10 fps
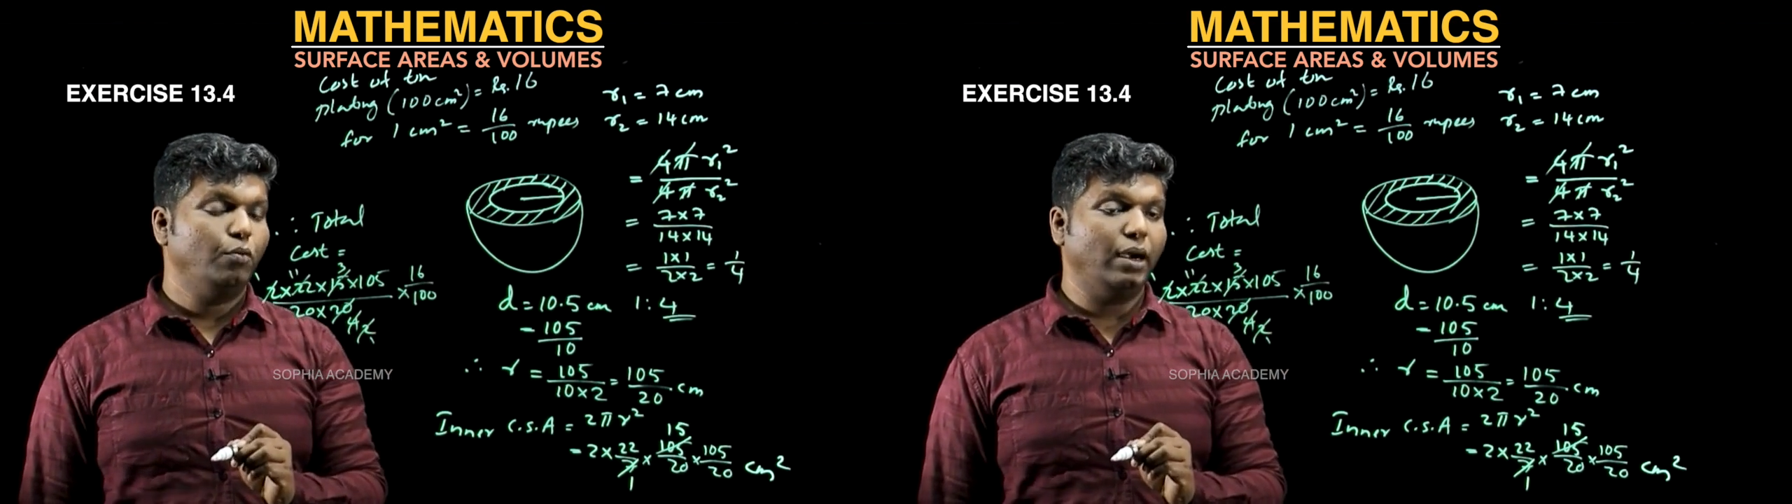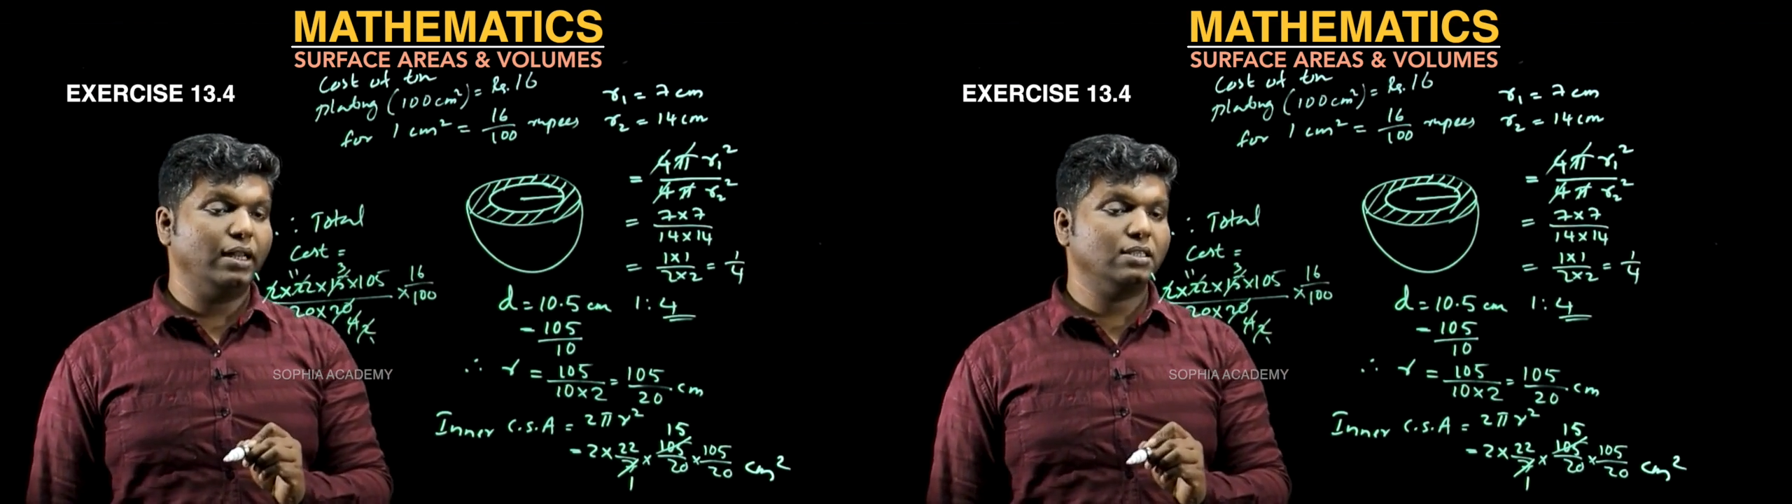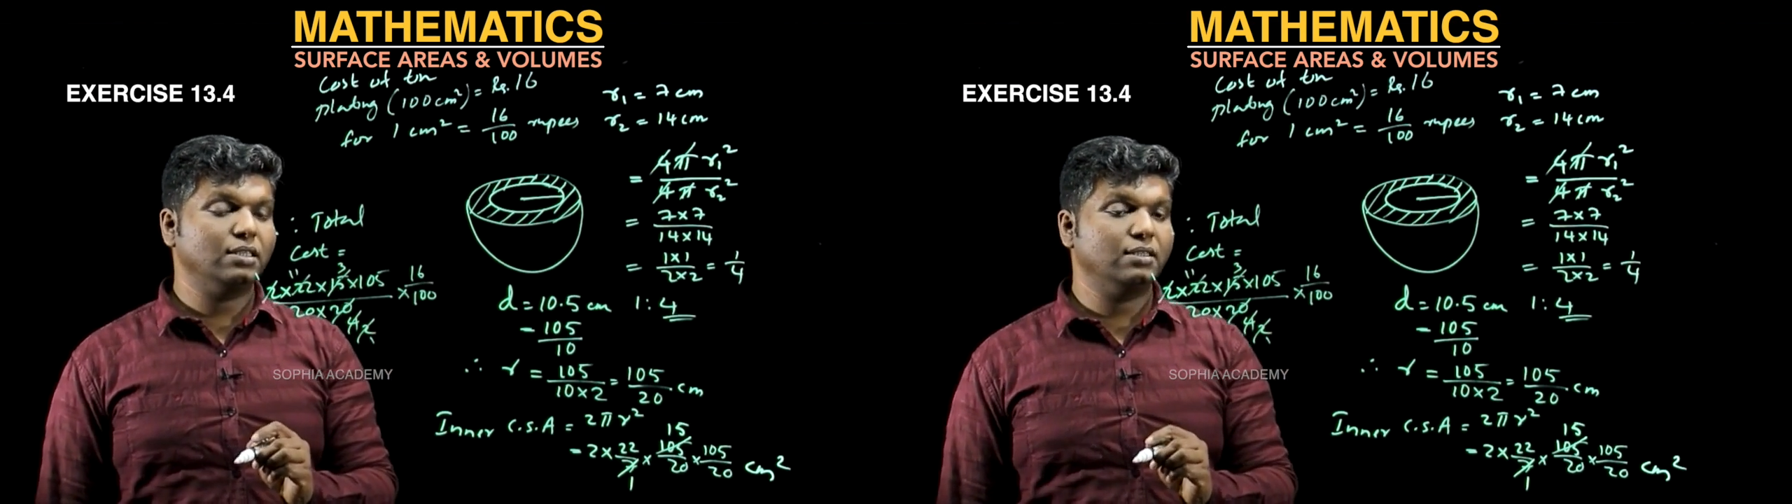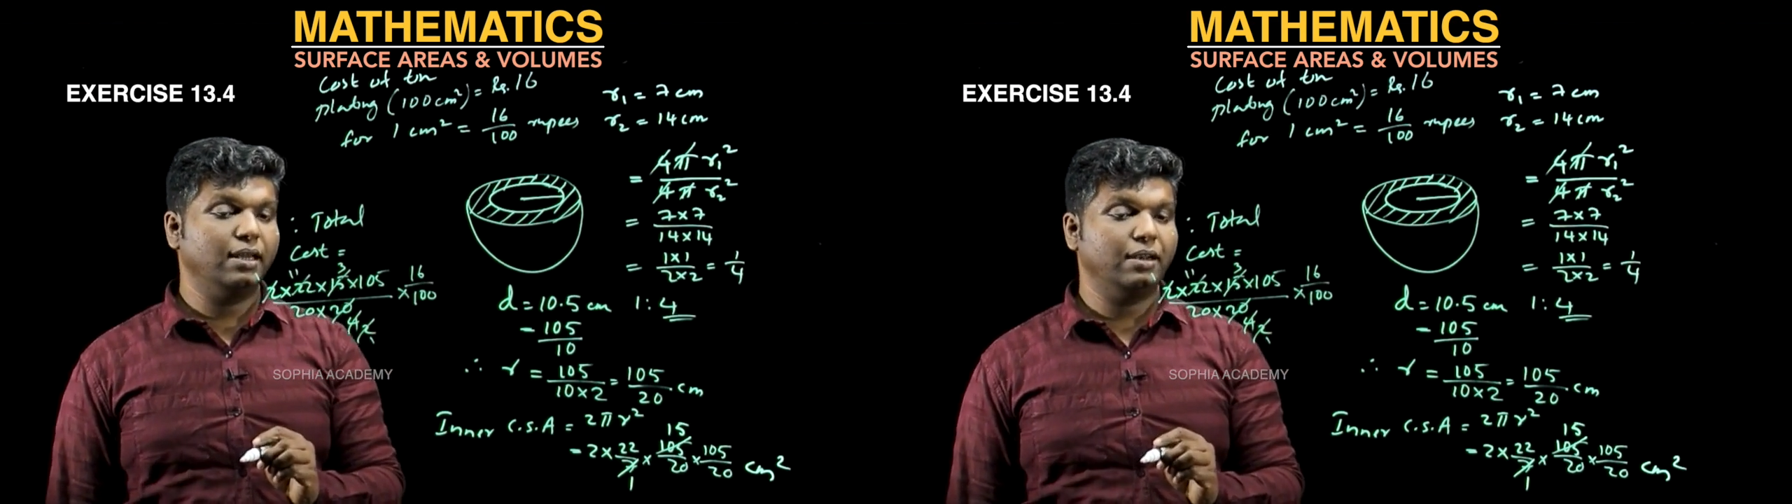What else is